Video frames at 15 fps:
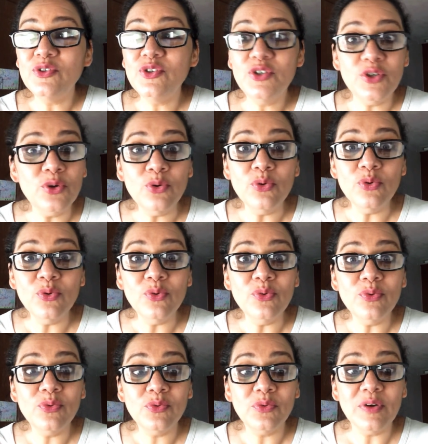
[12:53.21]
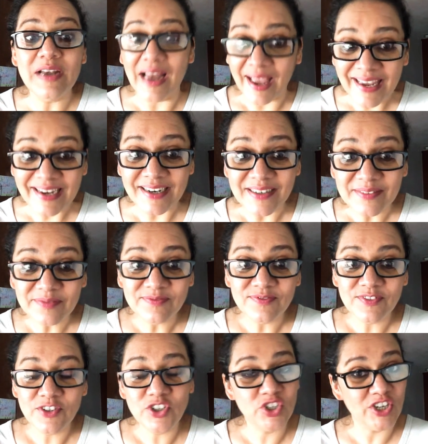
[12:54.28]
do like,
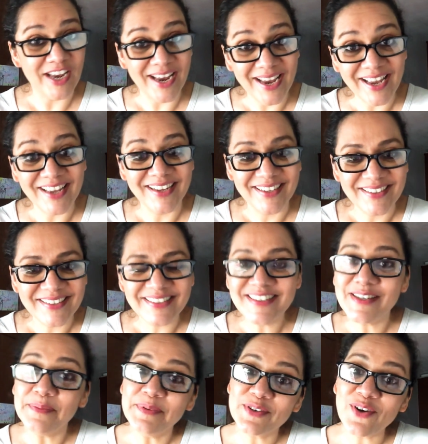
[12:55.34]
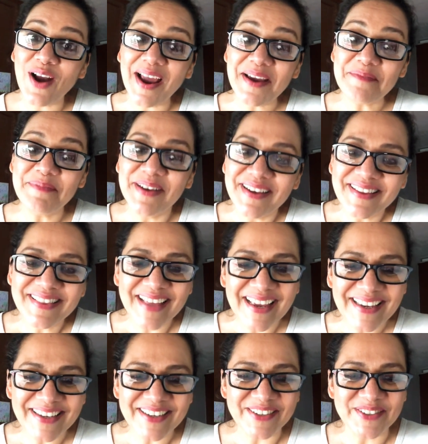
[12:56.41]
share, and subscribe.
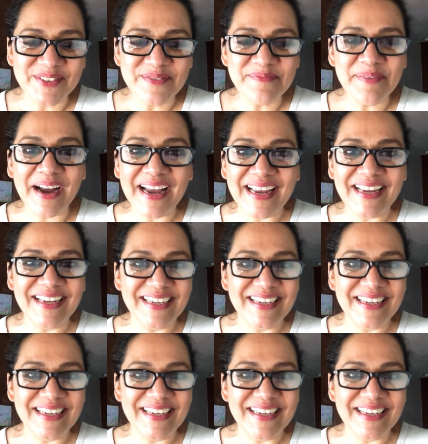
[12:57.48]
Thank you. Bye.